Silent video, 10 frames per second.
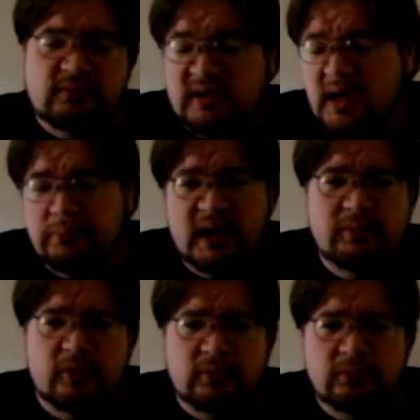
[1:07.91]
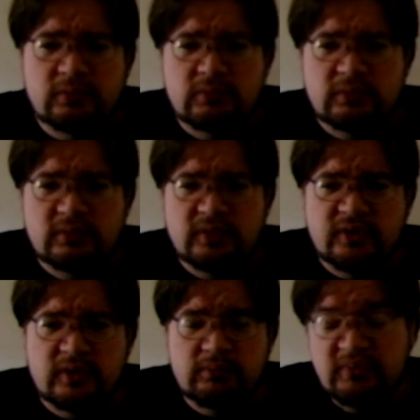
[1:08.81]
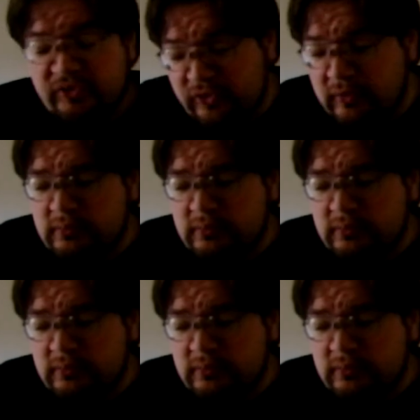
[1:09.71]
Can't blame her. Miss her.